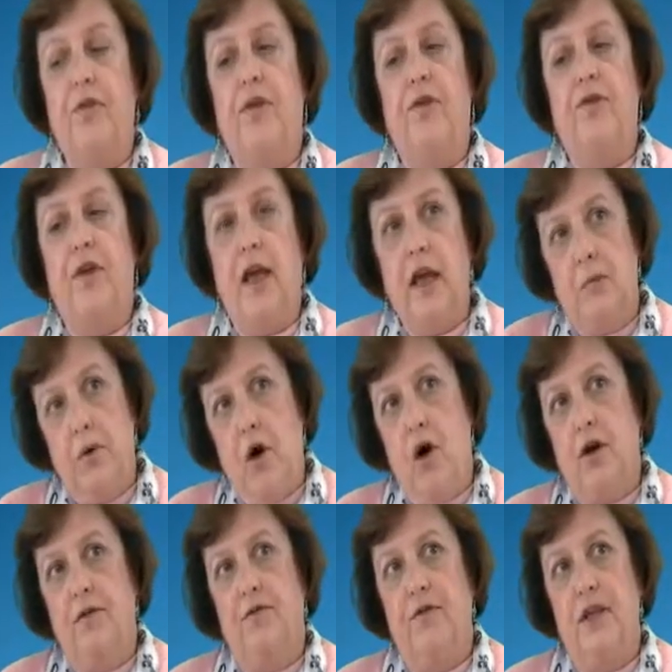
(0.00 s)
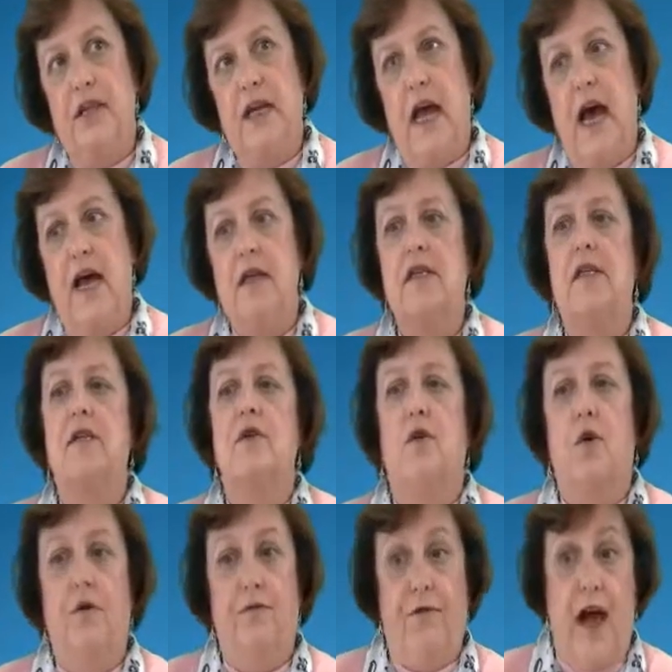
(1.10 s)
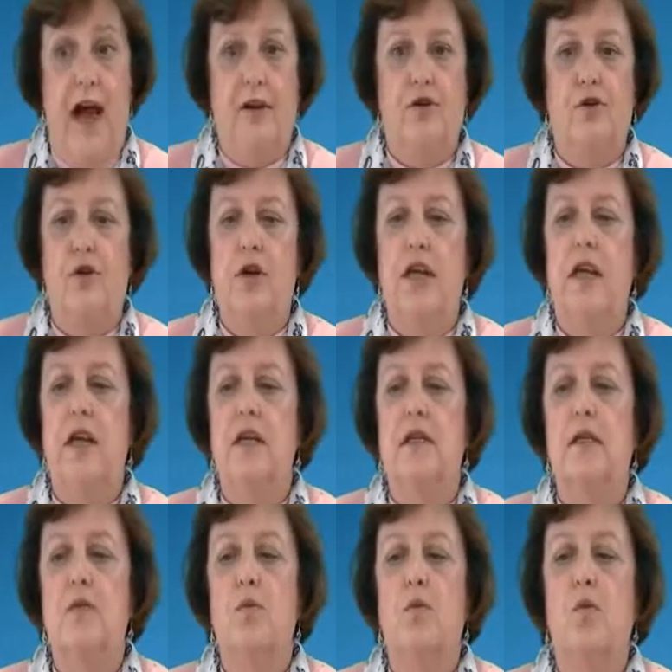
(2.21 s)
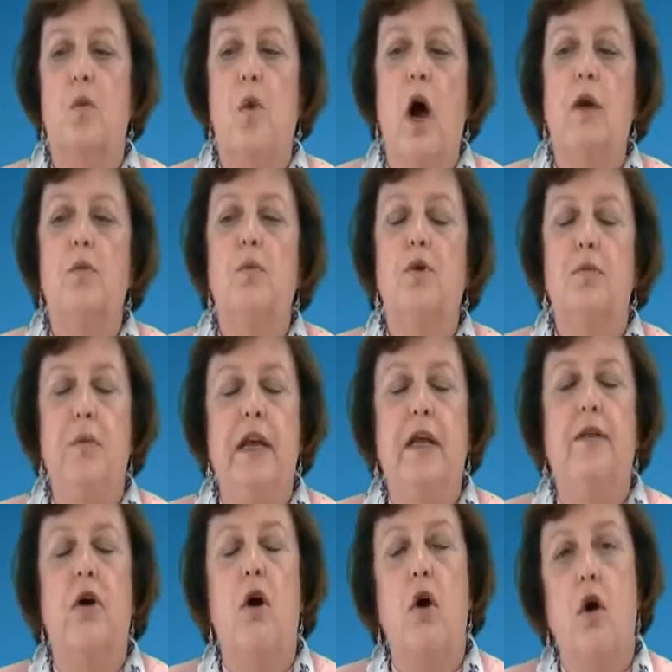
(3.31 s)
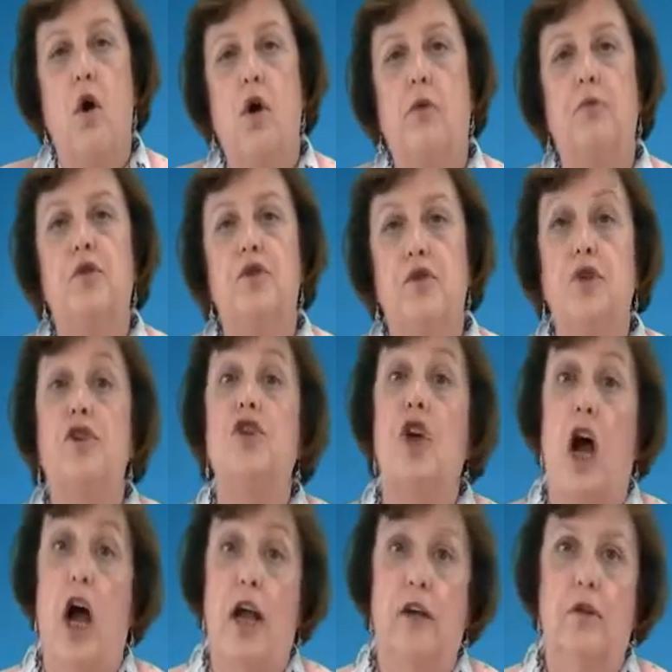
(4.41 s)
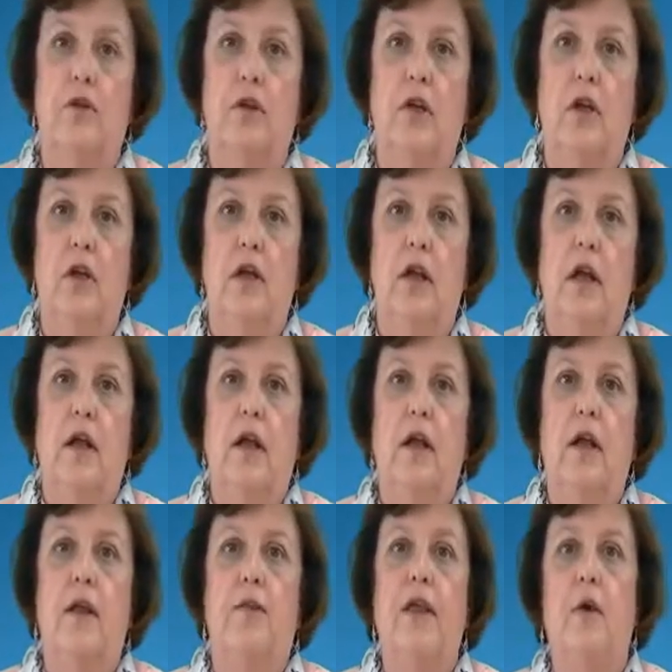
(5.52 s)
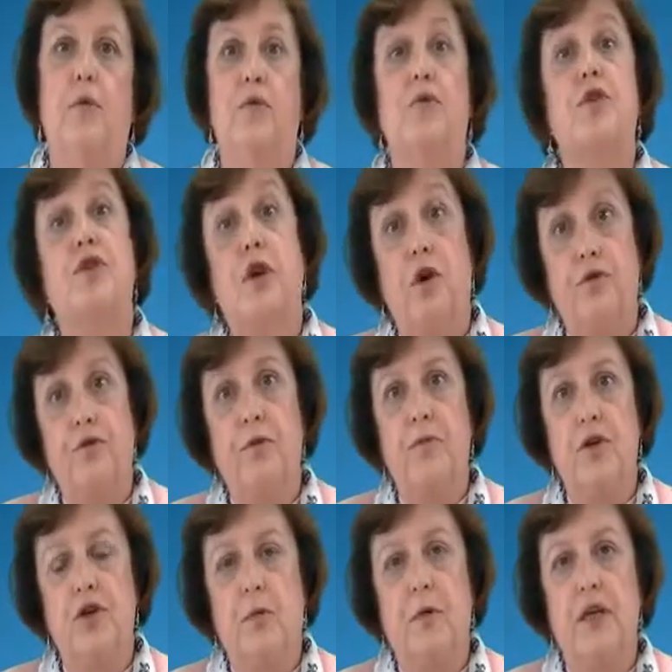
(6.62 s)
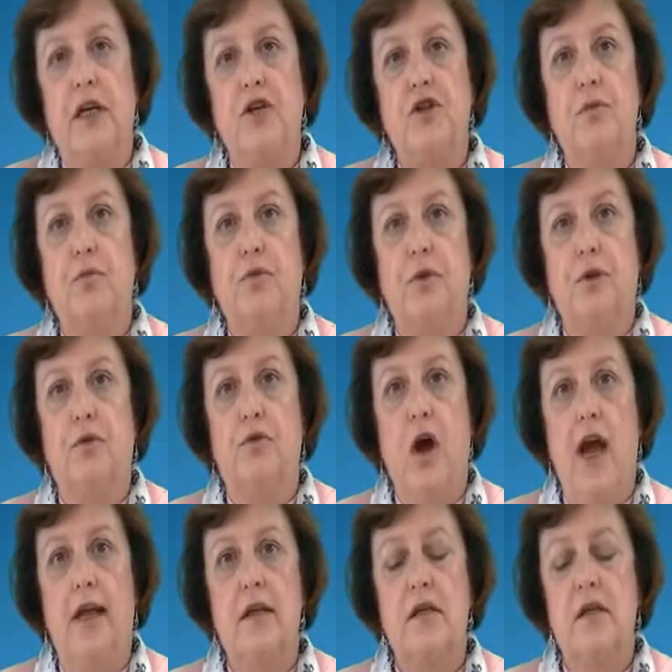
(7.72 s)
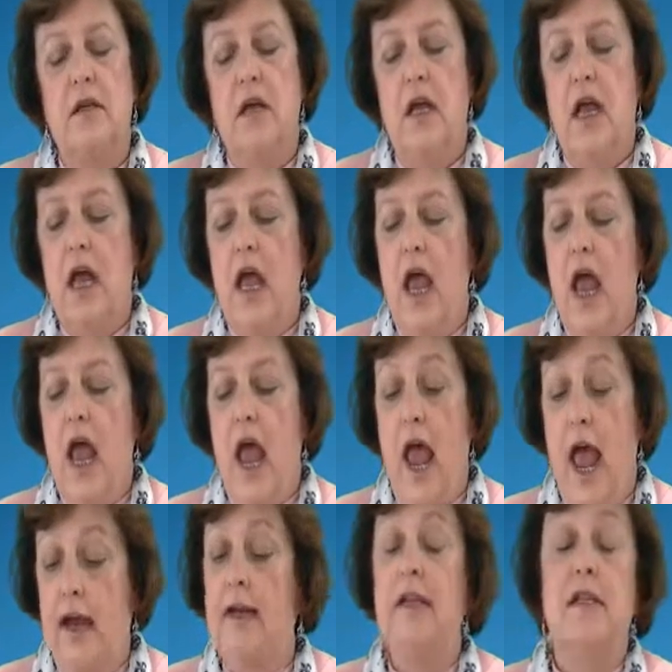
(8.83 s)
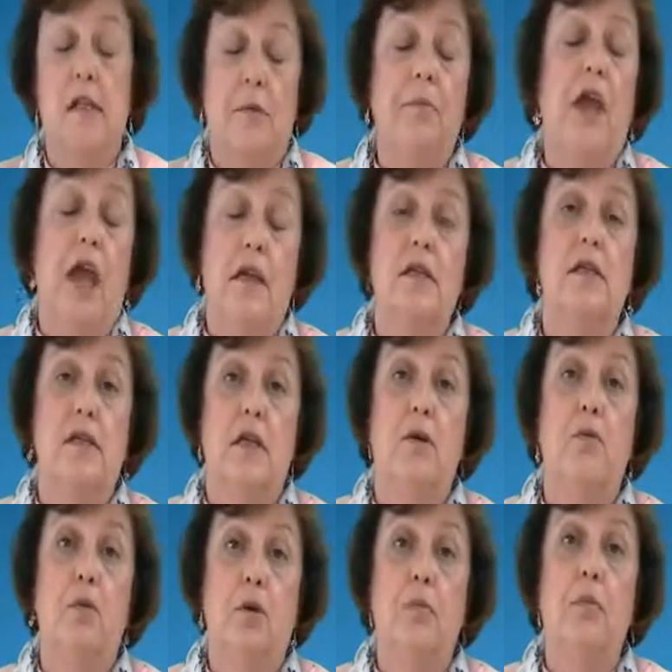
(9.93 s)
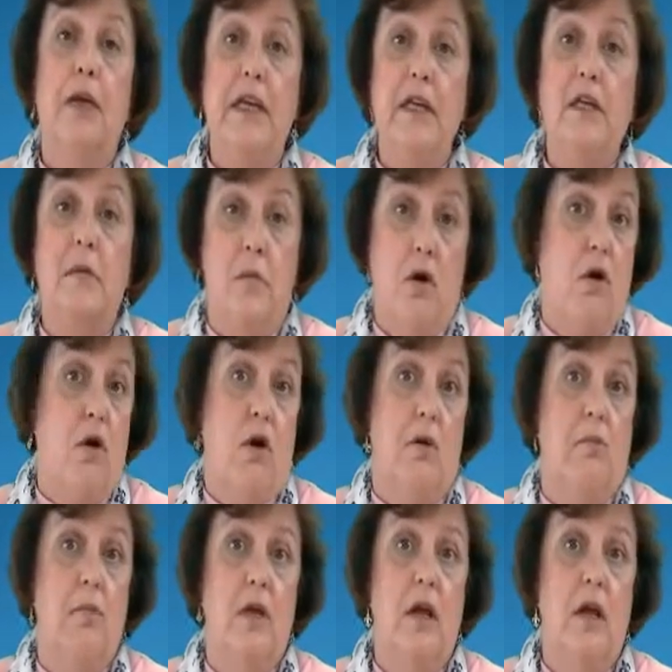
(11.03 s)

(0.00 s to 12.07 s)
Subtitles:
The second part of the test or factor is what would be the harm to the child that would result from the termination of parental rights. And in some cases, there will be some harm.